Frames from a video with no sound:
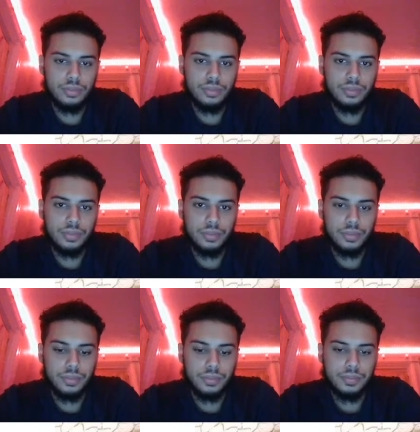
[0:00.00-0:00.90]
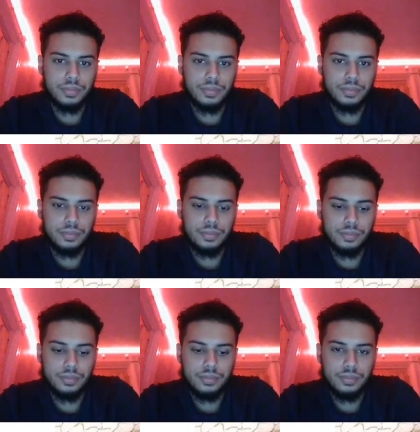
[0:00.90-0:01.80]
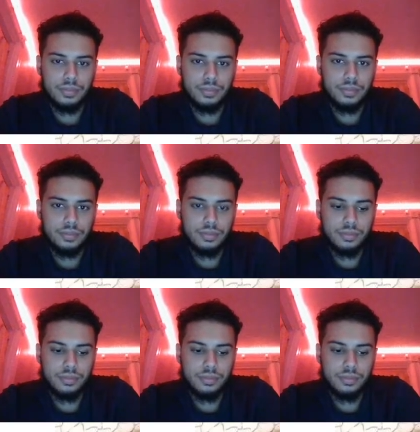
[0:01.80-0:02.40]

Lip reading: [no speech]